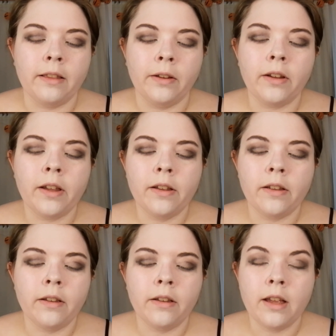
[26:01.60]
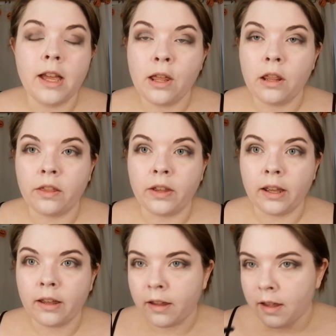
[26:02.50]
look,
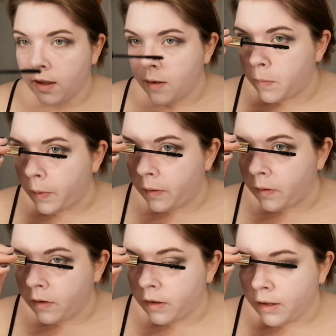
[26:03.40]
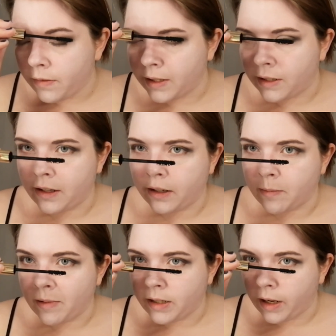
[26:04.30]
thick, but I've said thick
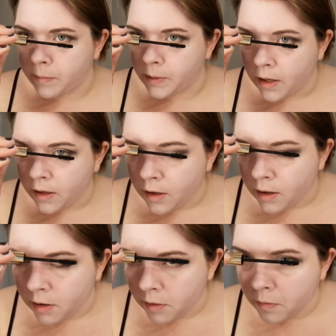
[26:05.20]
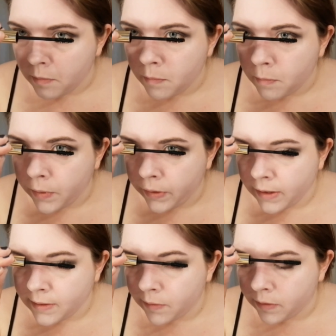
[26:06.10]
too many times, but it
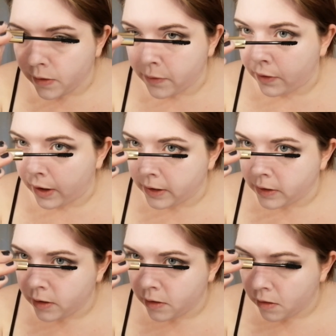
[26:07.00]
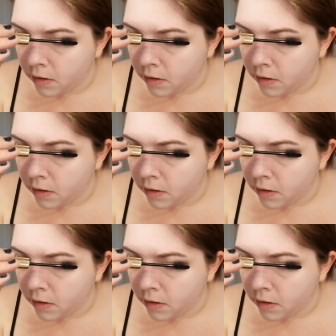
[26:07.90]
gives good coverage.